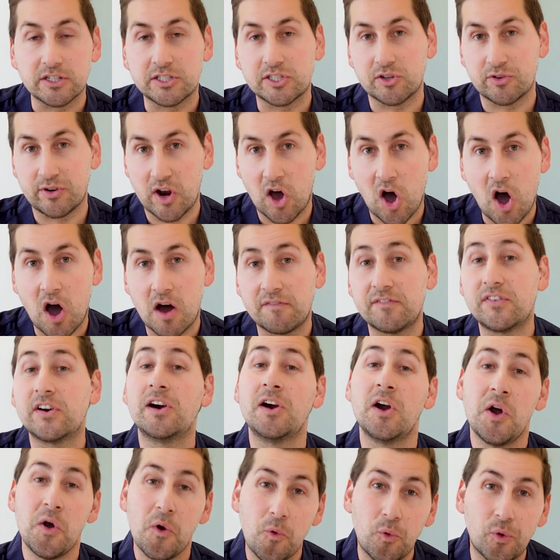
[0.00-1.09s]
So an
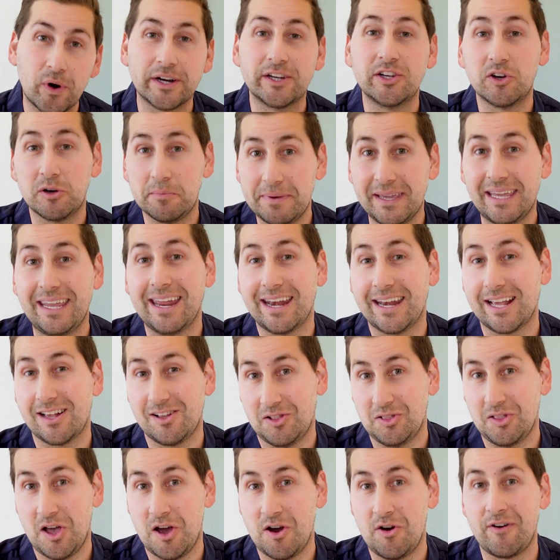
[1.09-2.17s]
offer where you'll be getting a
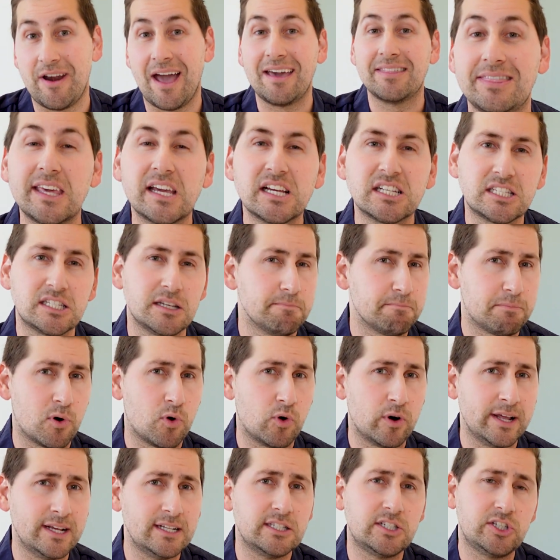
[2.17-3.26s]
loan. I think it's
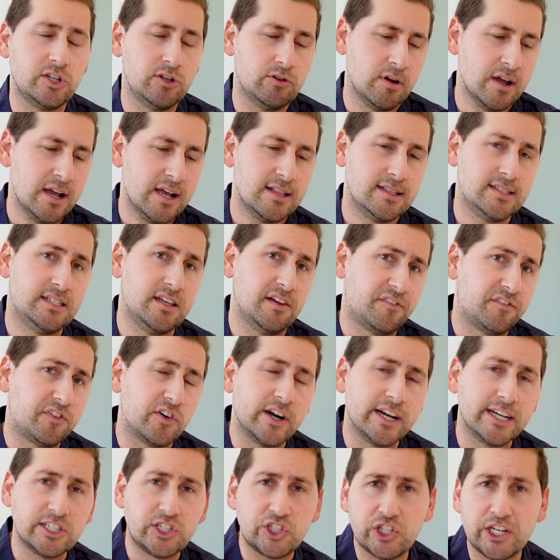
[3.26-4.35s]
important to
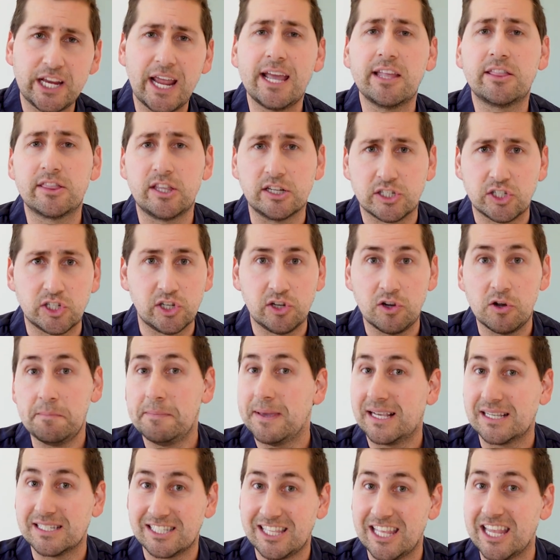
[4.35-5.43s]
differentiate the two
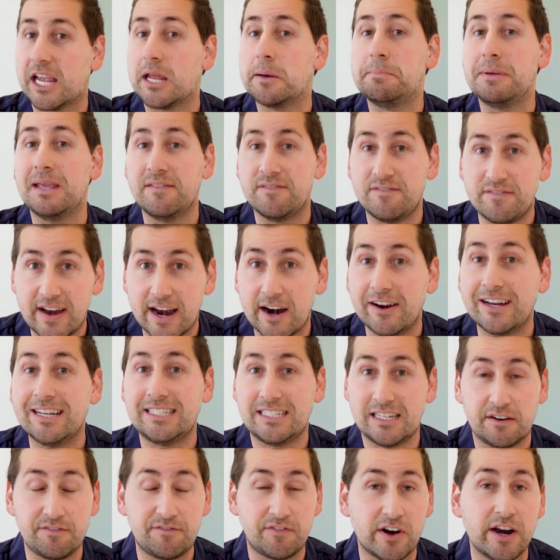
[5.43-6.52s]
because they could be very
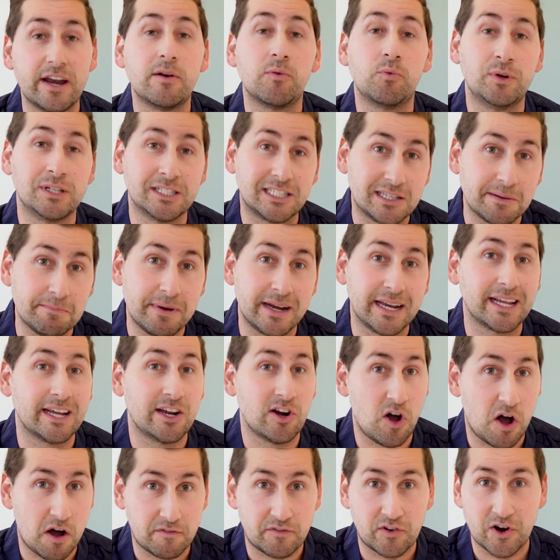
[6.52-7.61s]
different when submitting an
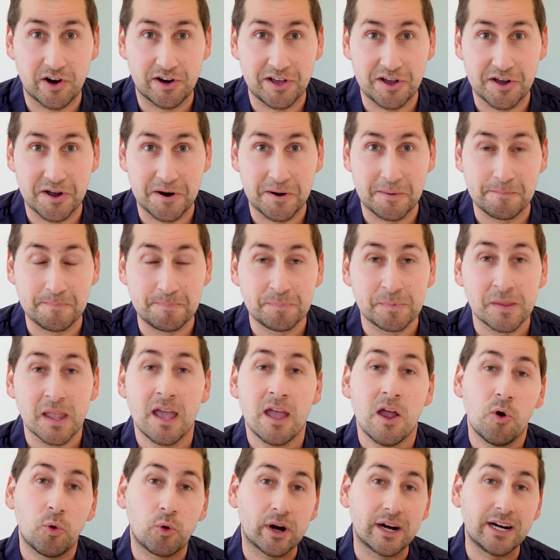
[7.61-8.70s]
offer on a home.
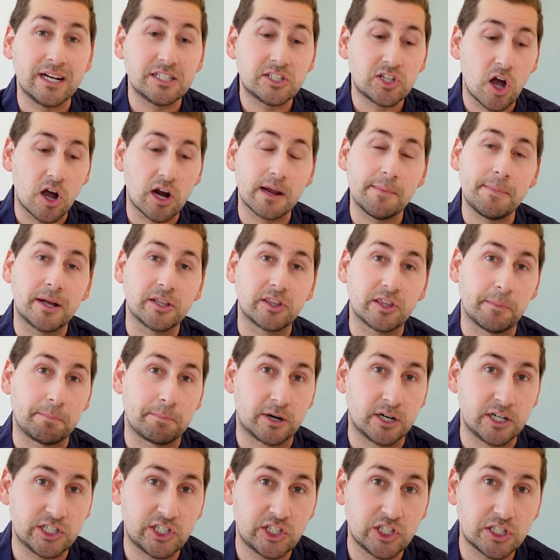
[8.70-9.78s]
We're gonna talk about the
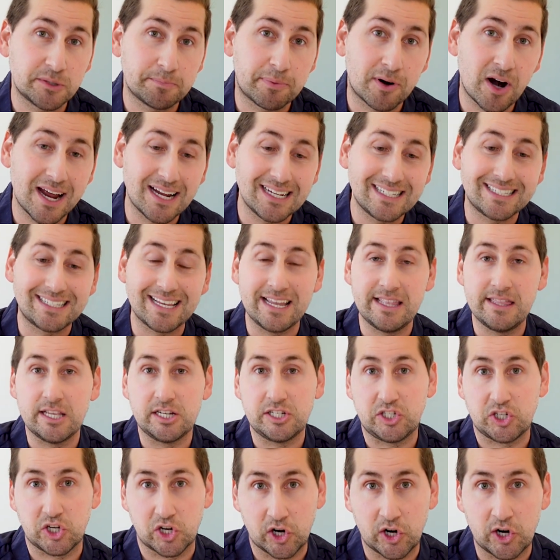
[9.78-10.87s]
purchase price and
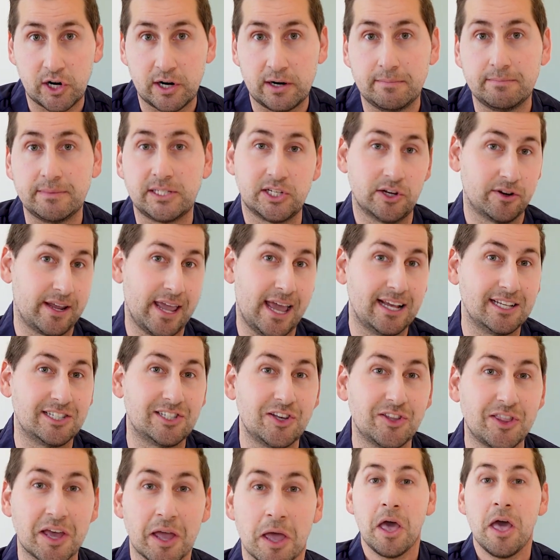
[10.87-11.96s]
the terms, okay?
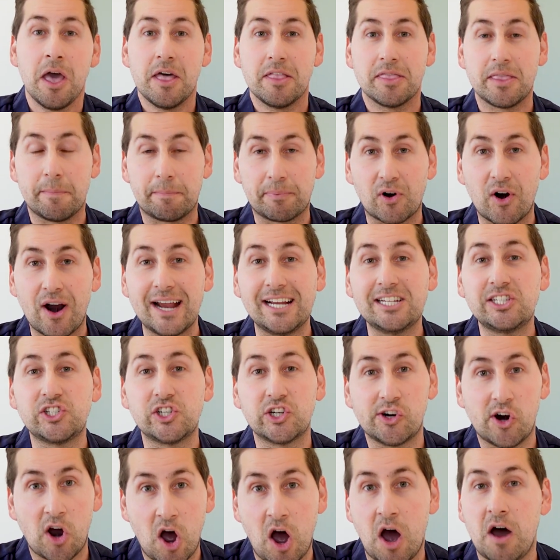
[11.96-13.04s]
So the price
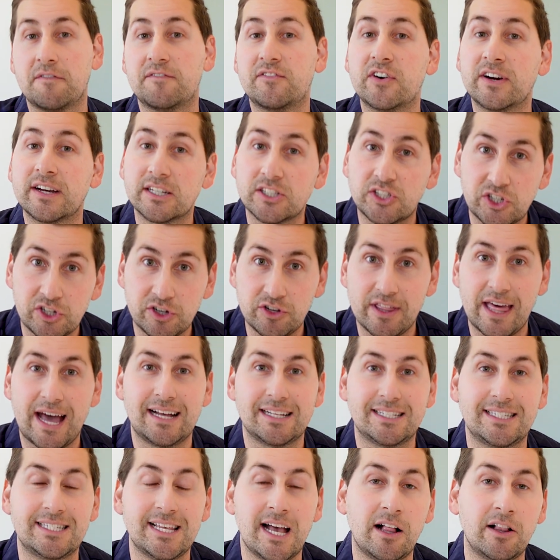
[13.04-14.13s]
you're offering to
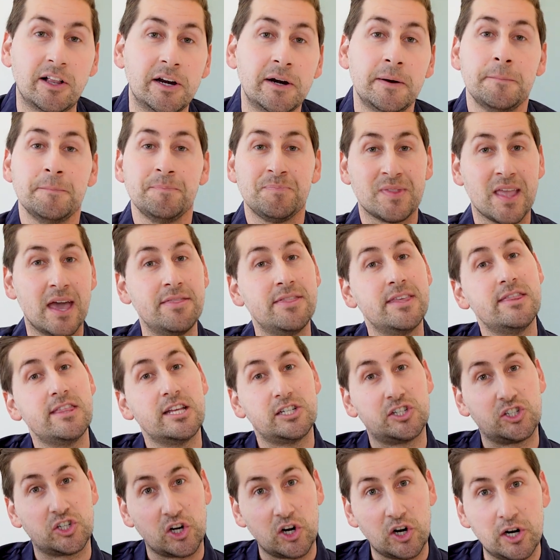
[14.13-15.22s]
that seller and then
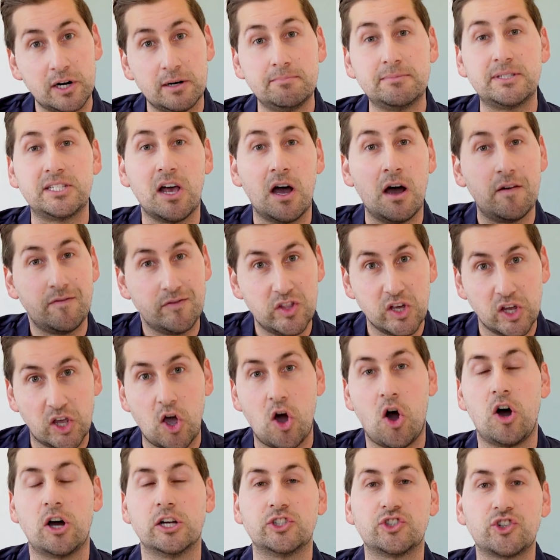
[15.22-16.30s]
the terms of the
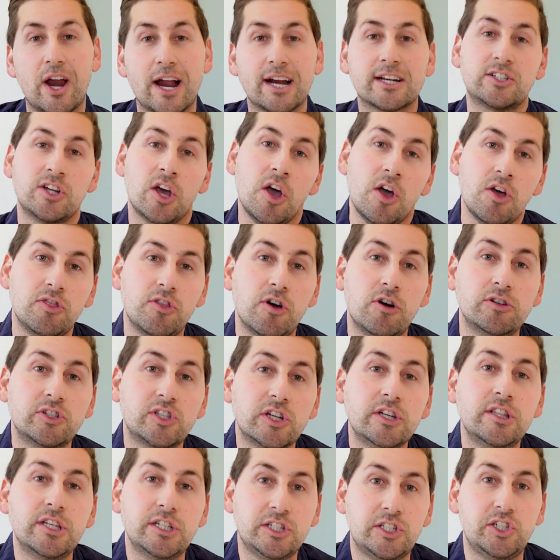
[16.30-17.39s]
contract, those
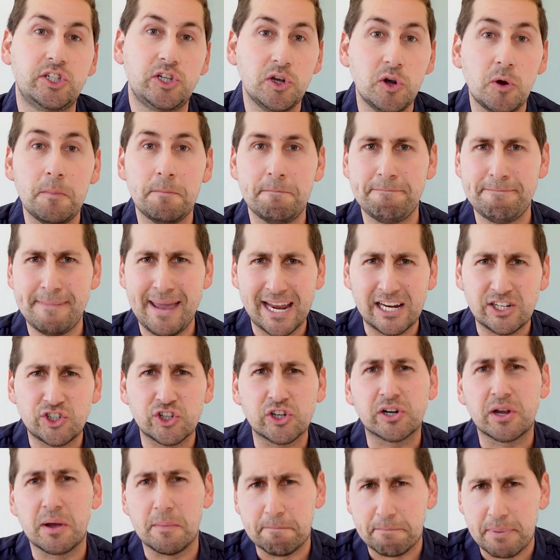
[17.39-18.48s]
are the two
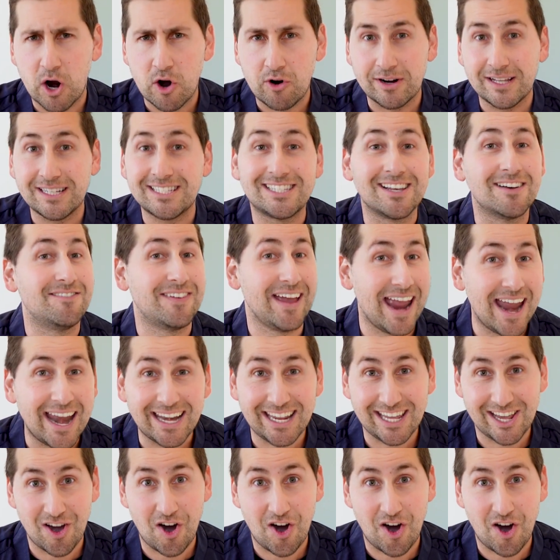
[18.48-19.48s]
major components of any